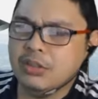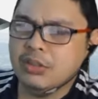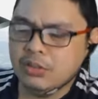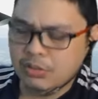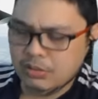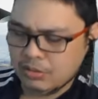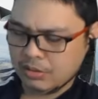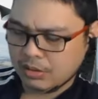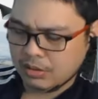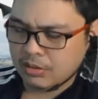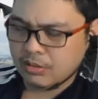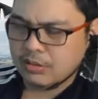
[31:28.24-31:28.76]

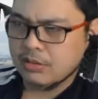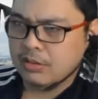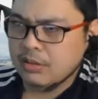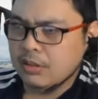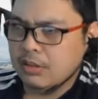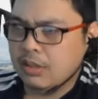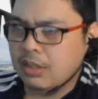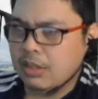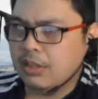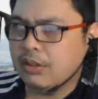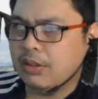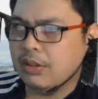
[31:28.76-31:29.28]
So, yeah.
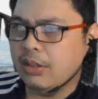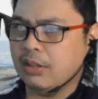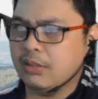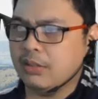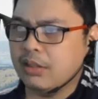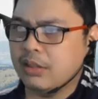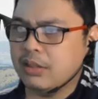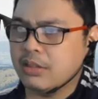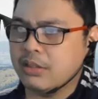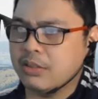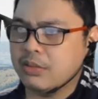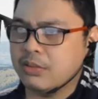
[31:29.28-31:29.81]
I
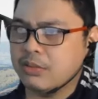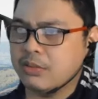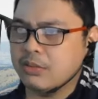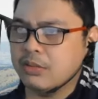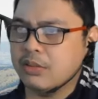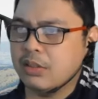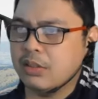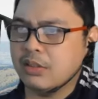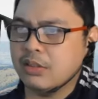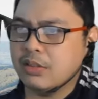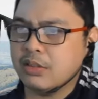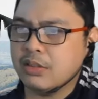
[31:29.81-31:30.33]
think that's
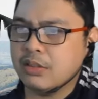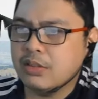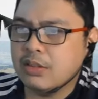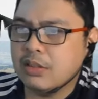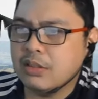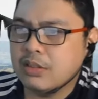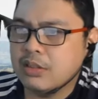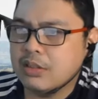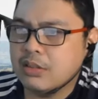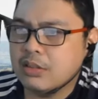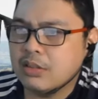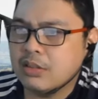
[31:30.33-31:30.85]
the
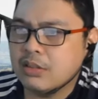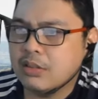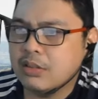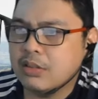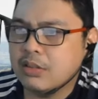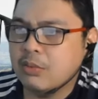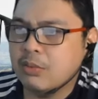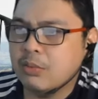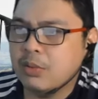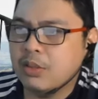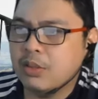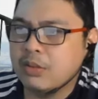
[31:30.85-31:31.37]

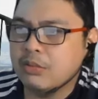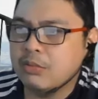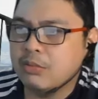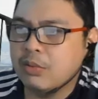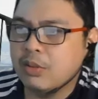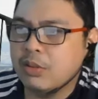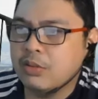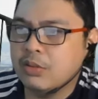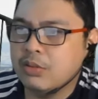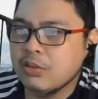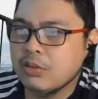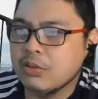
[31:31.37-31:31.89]
way
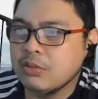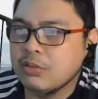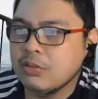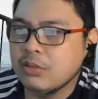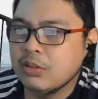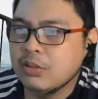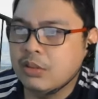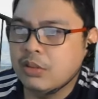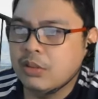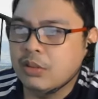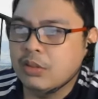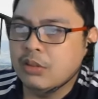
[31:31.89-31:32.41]
why you should
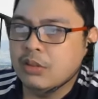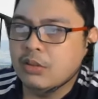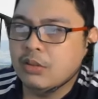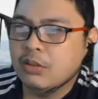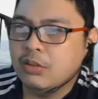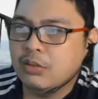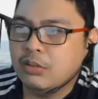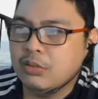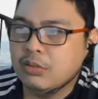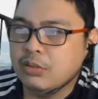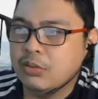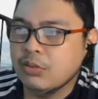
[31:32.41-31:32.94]

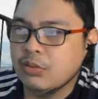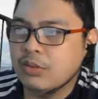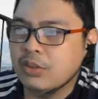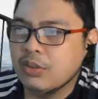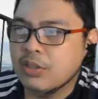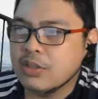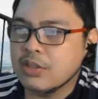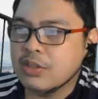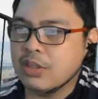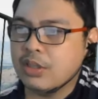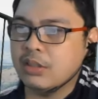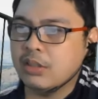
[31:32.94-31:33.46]
do
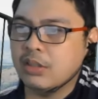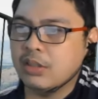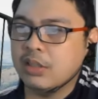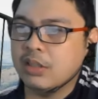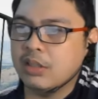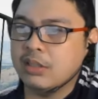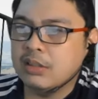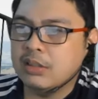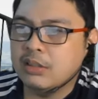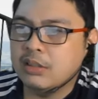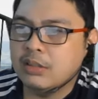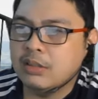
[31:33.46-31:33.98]
things
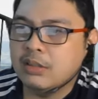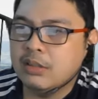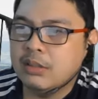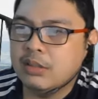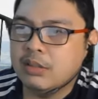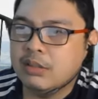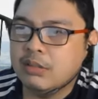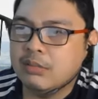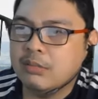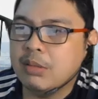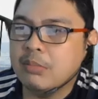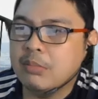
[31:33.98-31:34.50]
ethically.
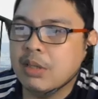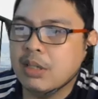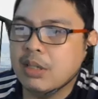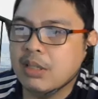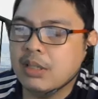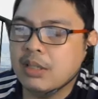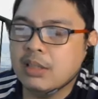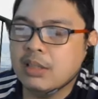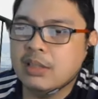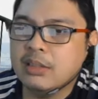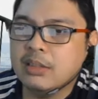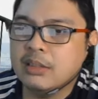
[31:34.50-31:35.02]
May
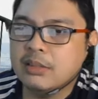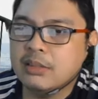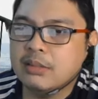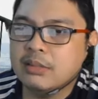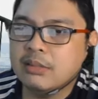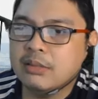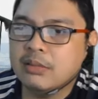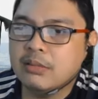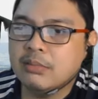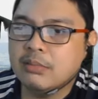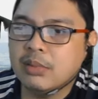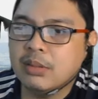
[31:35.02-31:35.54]
mga
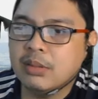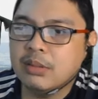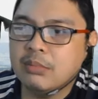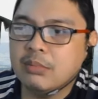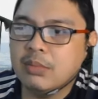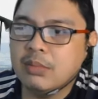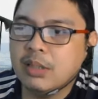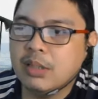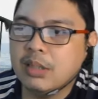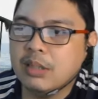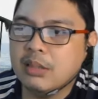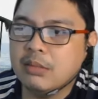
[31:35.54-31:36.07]

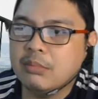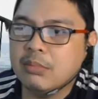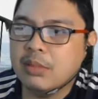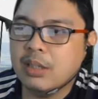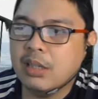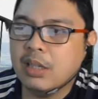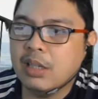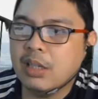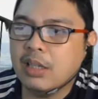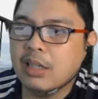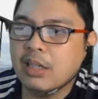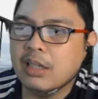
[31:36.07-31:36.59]

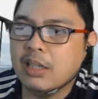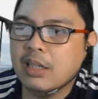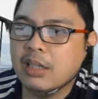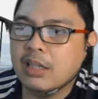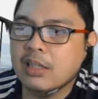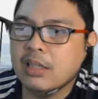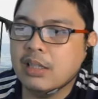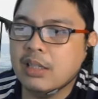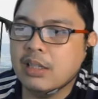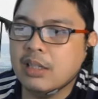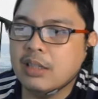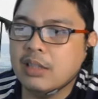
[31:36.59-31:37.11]

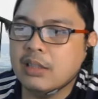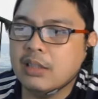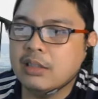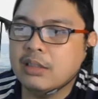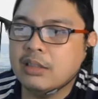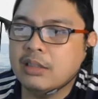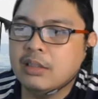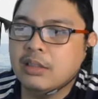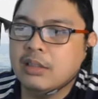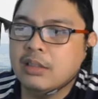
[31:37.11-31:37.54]
makikilala ka